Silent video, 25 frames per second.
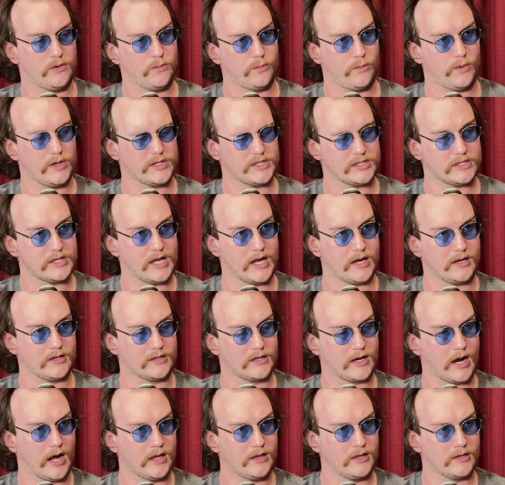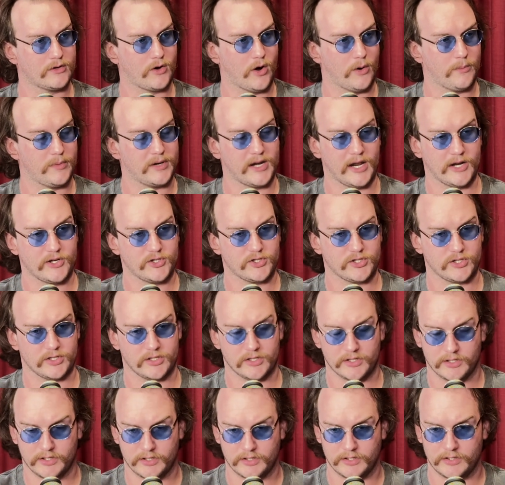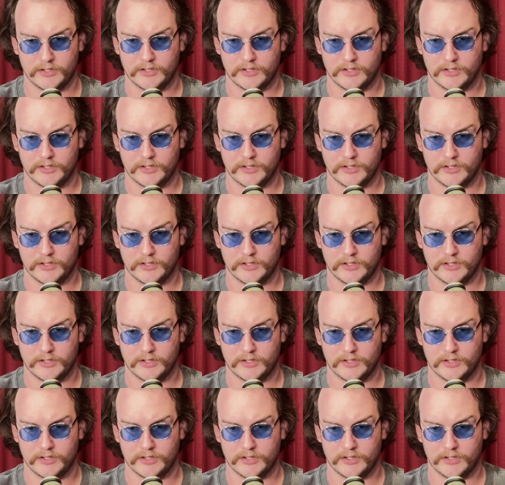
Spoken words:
what's that color combination